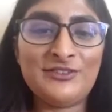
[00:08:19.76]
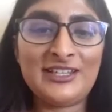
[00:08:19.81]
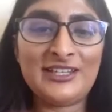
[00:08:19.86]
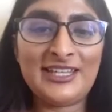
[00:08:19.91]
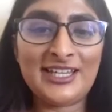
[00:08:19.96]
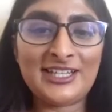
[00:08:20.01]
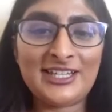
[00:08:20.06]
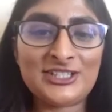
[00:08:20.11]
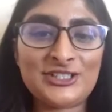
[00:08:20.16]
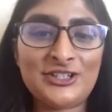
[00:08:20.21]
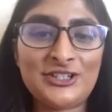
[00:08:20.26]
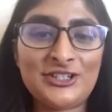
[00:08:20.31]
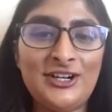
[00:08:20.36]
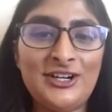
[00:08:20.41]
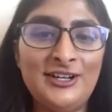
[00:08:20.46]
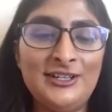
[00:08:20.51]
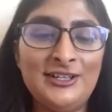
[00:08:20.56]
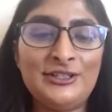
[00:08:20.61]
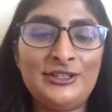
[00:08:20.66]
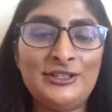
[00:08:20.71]

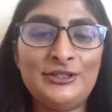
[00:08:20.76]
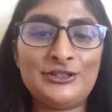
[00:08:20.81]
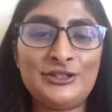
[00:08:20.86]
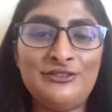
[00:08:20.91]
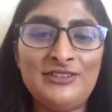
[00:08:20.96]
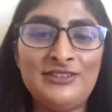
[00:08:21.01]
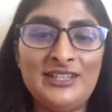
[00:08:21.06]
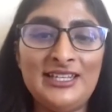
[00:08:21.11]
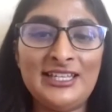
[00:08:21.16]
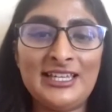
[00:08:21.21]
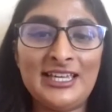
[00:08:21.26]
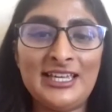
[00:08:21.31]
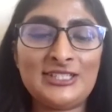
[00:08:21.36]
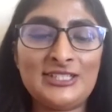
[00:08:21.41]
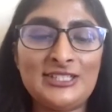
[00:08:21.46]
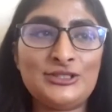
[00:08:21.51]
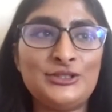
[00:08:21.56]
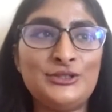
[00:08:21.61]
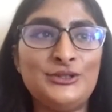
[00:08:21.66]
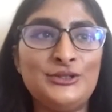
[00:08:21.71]
lecture, you don't really get
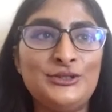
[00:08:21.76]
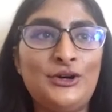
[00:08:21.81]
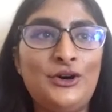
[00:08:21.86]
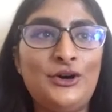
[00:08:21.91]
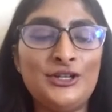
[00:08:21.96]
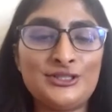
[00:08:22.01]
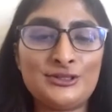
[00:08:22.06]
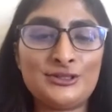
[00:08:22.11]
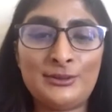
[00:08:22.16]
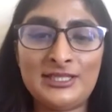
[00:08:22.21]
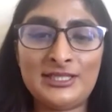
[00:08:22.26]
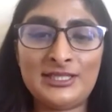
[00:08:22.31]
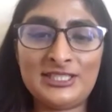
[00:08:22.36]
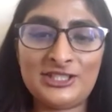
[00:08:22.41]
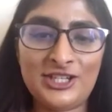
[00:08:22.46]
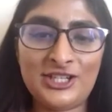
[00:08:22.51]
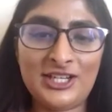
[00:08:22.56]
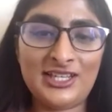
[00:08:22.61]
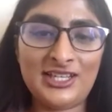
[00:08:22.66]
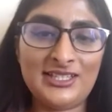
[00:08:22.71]
to ask
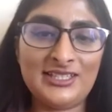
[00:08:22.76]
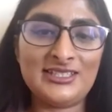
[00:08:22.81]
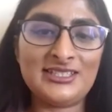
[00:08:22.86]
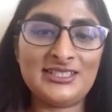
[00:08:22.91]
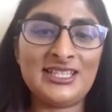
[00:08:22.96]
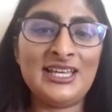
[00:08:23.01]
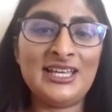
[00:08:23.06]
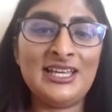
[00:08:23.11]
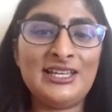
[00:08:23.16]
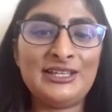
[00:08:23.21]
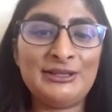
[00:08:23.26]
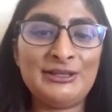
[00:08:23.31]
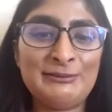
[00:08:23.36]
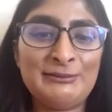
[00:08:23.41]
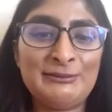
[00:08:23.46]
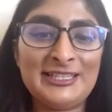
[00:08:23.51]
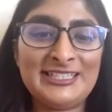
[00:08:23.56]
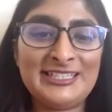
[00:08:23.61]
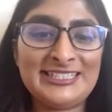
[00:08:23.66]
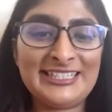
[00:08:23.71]
questions. You
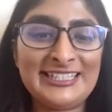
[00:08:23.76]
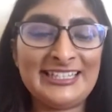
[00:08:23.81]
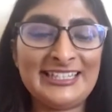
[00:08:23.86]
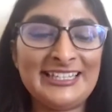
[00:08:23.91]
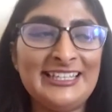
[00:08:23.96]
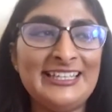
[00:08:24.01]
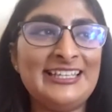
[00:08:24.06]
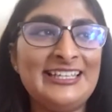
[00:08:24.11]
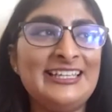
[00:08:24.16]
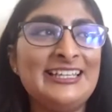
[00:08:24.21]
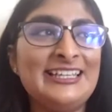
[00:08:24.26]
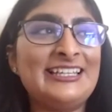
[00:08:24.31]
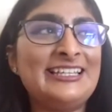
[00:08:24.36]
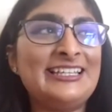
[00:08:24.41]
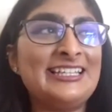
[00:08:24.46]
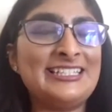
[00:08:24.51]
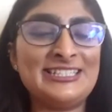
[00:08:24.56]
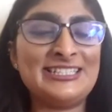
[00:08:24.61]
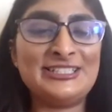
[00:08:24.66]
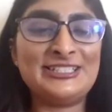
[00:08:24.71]
basically
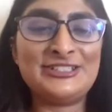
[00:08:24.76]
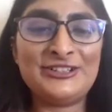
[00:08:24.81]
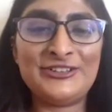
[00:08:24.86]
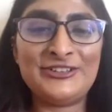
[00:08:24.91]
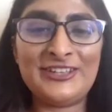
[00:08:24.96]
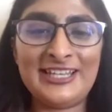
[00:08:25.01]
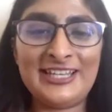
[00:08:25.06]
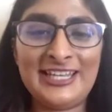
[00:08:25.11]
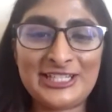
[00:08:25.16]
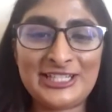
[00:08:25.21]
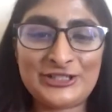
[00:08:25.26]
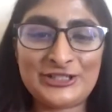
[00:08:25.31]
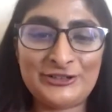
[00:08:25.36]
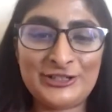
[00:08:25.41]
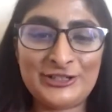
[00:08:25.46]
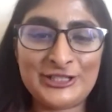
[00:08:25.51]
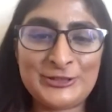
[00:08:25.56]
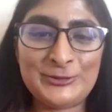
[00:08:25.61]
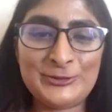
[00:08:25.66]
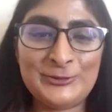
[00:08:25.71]
listen to the lecturer
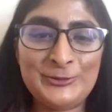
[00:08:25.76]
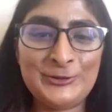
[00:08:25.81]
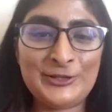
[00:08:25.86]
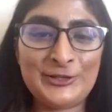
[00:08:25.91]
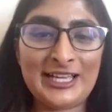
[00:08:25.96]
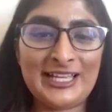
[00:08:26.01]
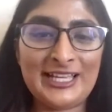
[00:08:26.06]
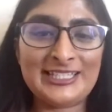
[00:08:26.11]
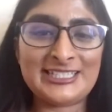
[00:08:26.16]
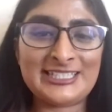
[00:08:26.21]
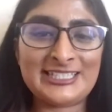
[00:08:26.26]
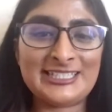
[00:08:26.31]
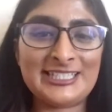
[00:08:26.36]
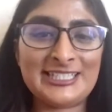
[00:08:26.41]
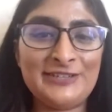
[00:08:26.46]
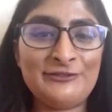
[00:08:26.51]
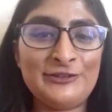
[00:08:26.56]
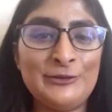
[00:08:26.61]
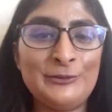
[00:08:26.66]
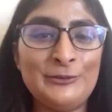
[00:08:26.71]
talk and just
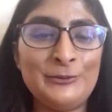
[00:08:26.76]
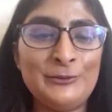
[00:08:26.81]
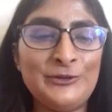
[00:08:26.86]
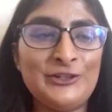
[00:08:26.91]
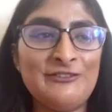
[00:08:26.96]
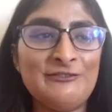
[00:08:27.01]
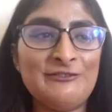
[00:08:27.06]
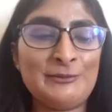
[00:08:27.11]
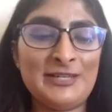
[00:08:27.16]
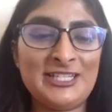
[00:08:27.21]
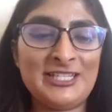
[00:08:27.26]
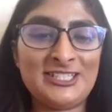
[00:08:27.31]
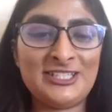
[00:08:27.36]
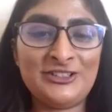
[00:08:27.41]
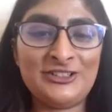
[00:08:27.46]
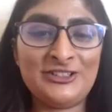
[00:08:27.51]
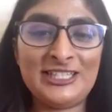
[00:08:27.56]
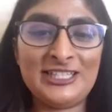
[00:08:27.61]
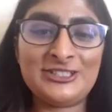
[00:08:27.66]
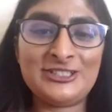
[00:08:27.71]
give you all the information you
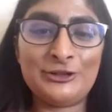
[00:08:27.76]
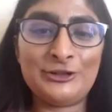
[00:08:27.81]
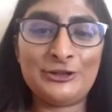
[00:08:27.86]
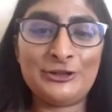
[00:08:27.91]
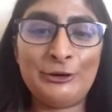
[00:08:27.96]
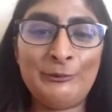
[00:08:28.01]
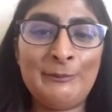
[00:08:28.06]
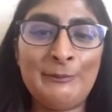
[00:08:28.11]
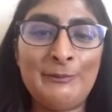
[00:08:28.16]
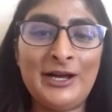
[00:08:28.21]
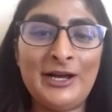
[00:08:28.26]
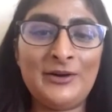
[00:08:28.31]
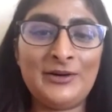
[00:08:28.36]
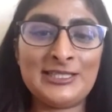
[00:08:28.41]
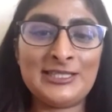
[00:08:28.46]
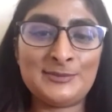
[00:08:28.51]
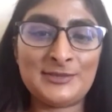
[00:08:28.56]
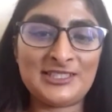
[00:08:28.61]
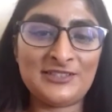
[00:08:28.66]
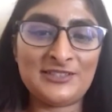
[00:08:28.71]
need to know about a
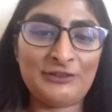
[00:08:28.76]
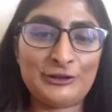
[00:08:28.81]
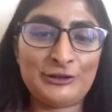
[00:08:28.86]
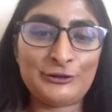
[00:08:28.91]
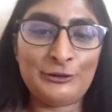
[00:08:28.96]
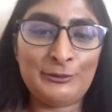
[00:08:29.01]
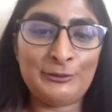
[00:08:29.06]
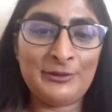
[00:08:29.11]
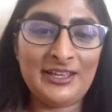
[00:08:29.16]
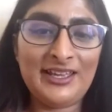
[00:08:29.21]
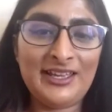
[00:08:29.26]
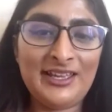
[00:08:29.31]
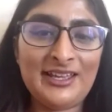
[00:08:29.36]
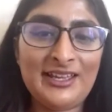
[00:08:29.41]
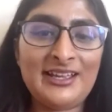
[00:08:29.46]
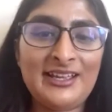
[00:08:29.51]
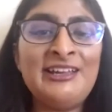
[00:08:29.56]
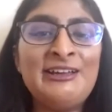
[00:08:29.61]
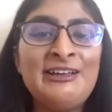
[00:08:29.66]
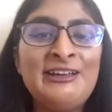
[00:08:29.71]
specific topic.
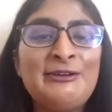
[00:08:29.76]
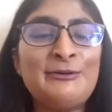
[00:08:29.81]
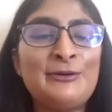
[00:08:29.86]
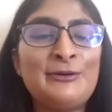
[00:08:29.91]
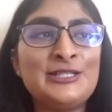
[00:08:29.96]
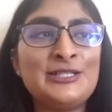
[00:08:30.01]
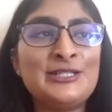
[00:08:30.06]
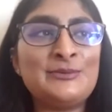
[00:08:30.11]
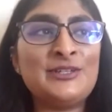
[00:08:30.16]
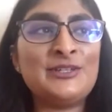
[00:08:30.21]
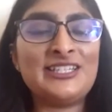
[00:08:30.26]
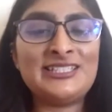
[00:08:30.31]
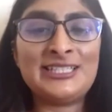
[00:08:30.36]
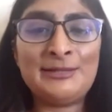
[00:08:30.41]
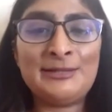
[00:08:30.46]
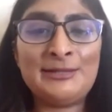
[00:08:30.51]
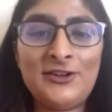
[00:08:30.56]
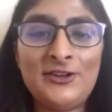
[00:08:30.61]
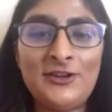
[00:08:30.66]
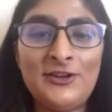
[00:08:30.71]
Whereas with a
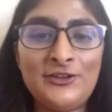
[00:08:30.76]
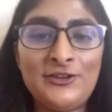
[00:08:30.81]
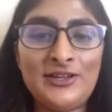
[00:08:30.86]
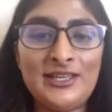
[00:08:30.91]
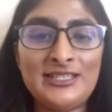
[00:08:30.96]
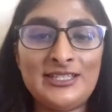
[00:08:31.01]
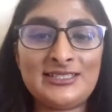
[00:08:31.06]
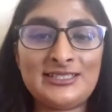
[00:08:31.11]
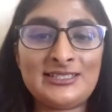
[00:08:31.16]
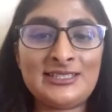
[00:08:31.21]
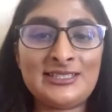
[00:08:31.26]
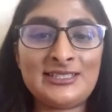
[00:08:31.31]
seminar, it's